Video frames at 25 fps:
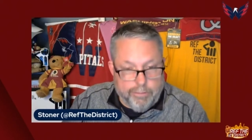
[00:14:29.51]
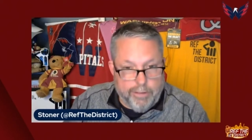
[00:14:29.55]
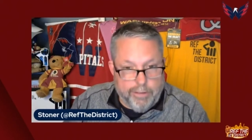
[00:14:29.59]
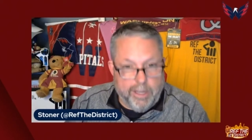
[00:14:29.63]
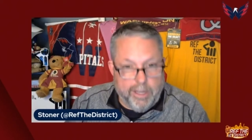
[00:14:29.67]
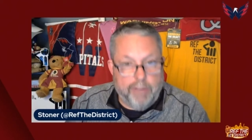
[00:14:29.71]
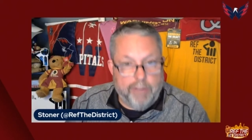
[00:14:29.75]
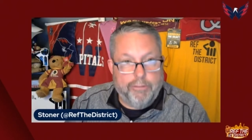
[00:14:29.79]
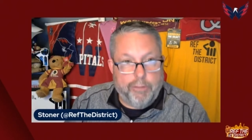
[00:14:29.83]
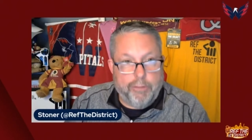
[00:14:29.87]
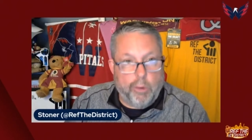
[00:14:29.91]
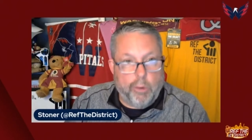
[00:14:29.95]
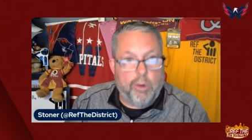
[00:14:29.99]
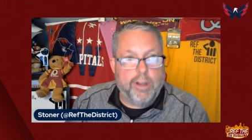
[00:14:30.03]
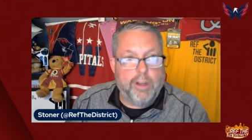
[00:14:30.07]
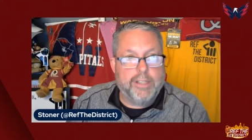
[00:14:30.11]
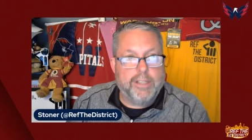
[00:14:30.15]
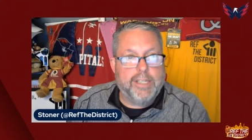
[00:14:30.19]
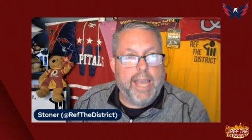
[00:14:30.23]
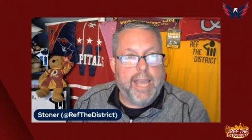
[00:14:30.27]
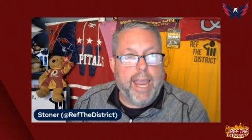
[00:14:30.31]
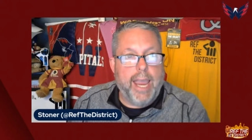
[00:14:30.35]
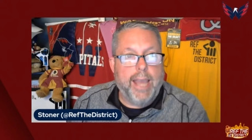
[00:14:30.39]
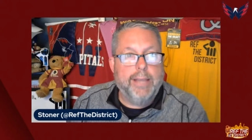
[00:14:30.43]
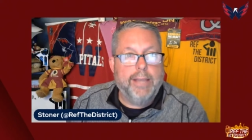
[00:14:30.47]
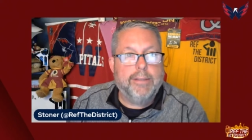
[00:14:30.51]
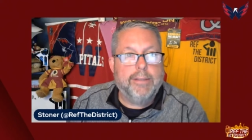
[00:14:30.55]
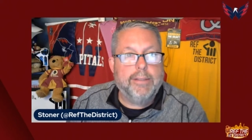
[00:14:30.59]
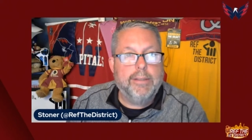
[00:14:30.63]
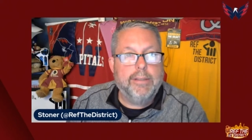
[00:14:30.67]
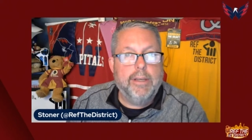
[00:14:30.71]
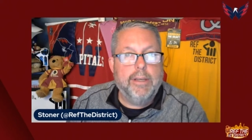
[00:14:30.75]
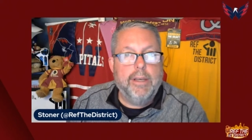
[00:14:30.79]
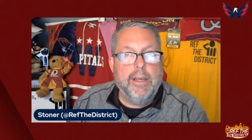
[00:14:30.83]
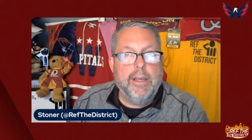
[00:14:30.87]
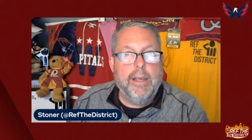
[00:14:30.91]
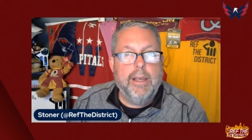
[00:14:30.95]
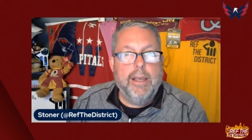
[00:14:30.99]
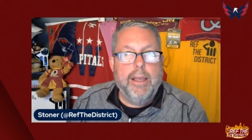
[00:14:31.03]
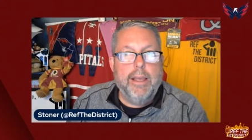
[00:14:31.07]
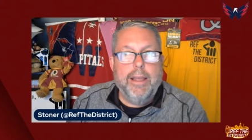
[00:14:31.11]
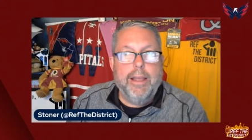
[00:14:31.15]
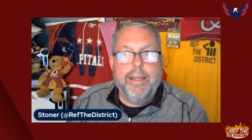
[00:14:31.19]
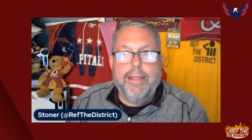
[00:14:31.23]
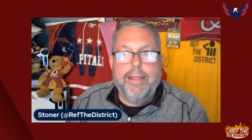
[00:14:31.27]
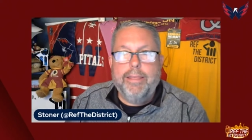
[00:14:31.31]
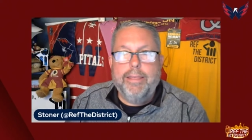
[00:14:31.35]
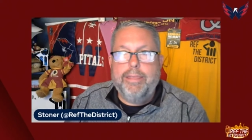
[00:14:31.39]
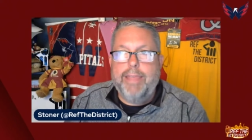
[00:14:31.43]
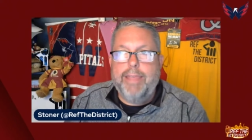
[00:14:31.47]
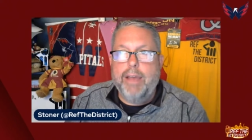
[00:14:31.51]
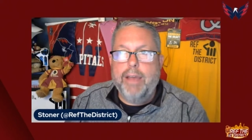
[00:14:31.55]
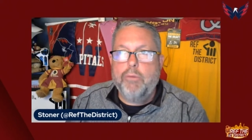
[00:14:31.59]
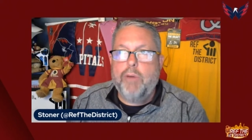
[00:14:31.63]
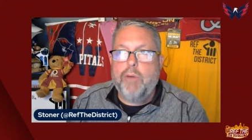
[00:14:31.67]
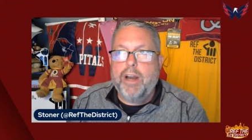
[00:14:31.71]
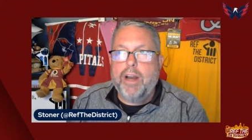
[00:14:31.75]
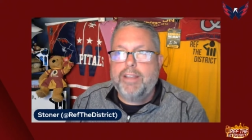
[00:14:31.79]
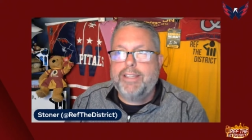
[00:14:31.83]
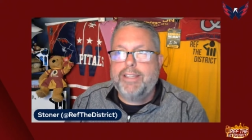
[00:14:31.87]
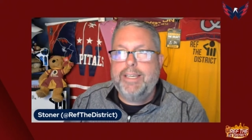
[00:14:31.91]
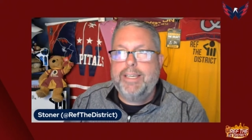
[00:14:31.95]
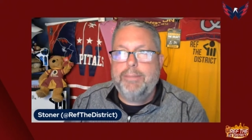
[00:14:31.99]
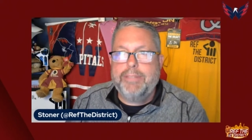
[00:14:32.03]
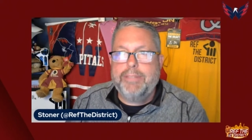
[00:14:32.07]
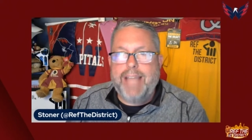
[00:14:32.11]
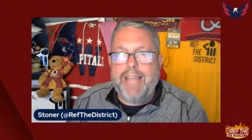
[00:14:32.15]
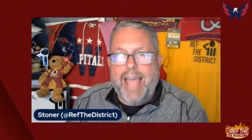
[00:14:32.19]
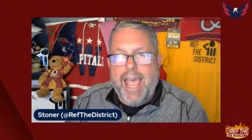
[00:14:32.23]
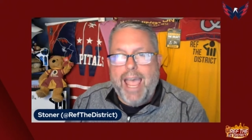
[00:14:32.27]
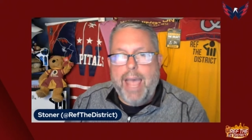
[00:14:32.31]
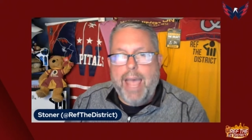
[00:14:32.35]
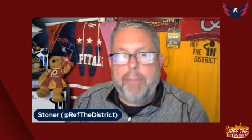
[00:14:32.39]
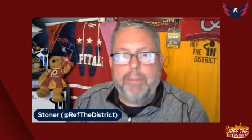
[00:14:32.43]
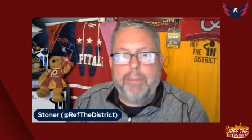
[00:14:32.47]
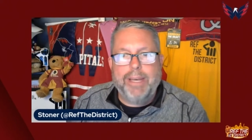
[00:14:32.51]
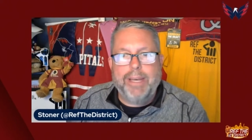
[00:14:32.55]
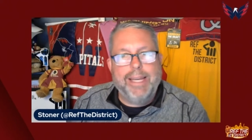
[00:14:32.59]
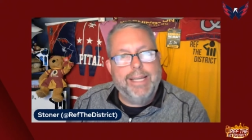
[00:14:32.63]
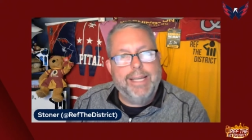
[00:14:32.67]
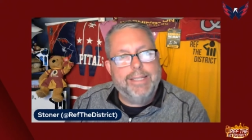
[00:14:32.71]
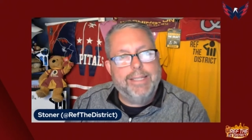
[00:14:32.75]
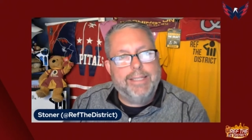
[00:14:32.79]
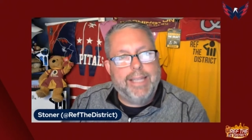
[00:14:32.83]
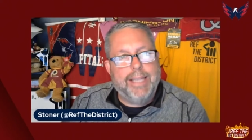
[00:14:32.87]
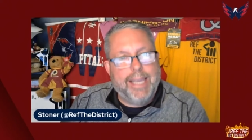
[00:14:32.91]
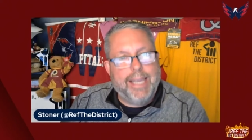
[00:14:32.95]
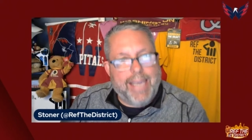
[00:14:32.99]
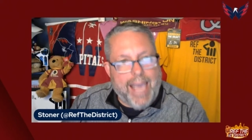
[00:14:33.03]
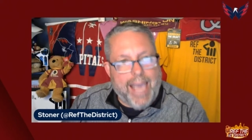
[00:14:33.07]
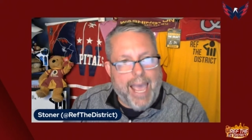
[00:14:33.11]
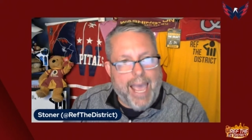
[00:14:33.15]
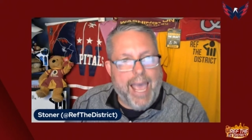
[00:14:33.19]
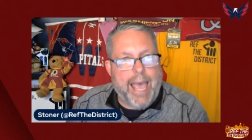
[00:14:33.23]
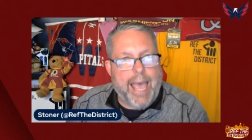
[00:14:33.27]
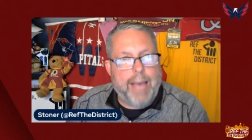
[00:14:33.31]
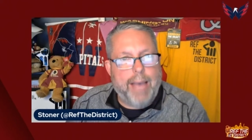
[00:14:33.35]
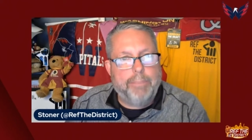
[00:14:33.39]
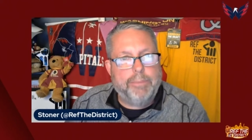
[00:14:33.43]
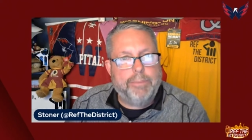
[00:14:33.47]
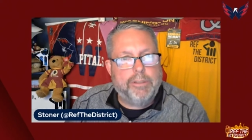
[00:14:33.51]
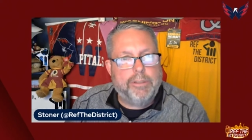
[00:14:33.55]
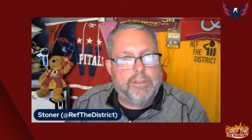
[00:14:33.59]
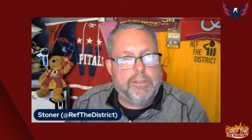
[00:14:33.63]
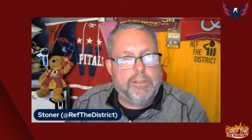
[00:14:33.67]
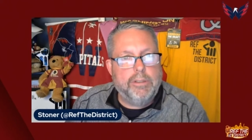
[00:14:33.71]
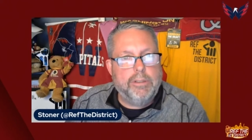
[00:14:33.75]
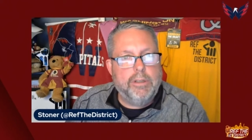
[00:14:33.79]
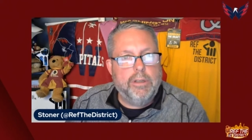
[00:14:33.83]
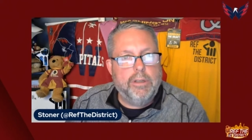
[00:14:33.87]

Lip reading: in Florida's case, then what seems to happen is the Caps